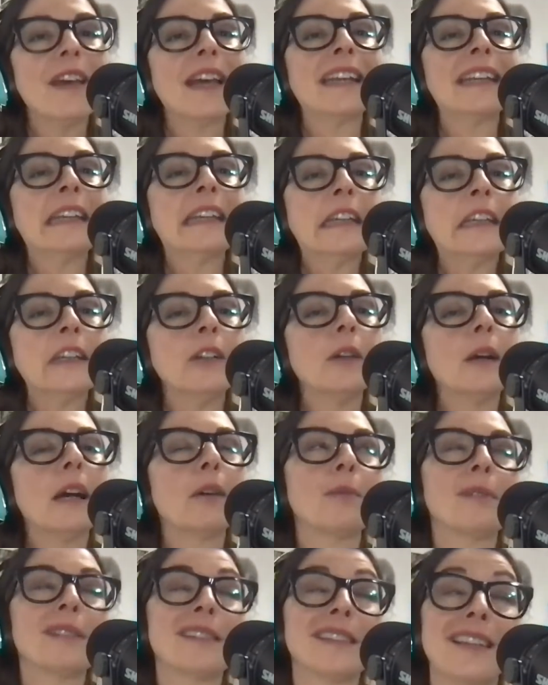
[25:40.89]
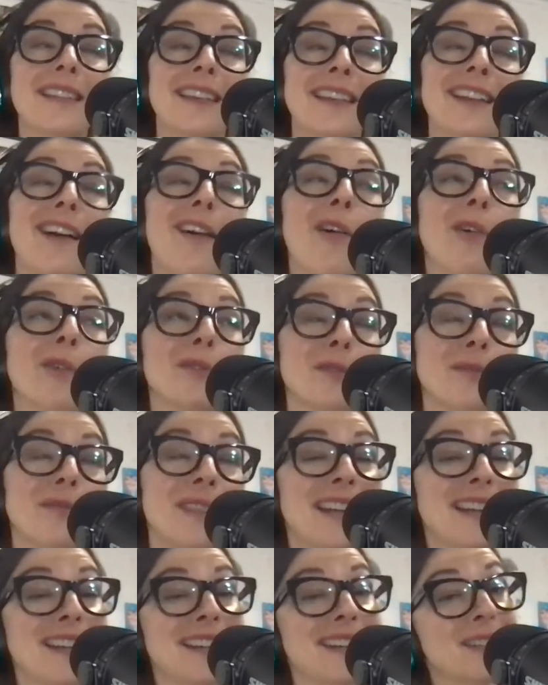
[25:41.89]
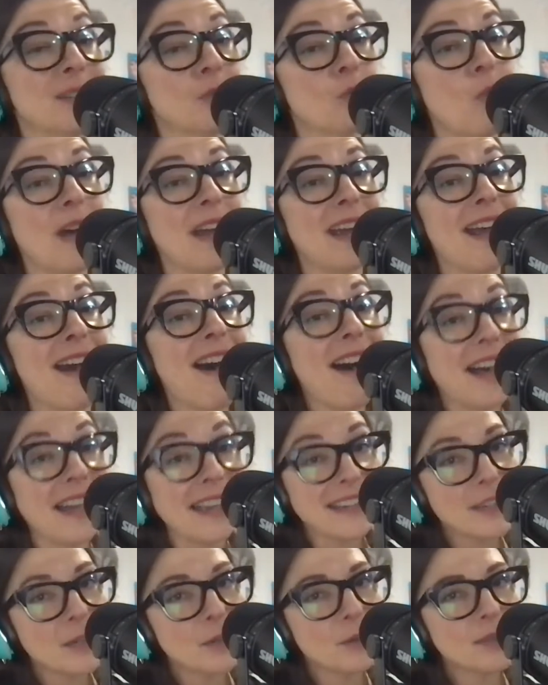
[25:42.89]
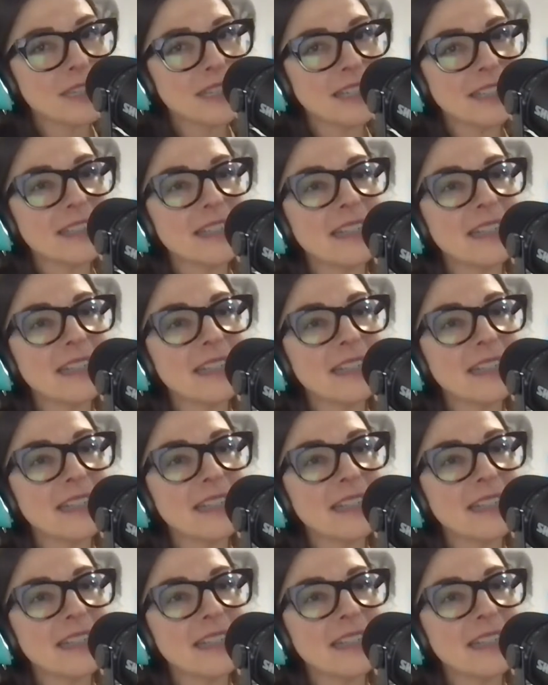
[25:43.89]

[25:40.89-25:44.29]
And here I will say that also that is why I use it.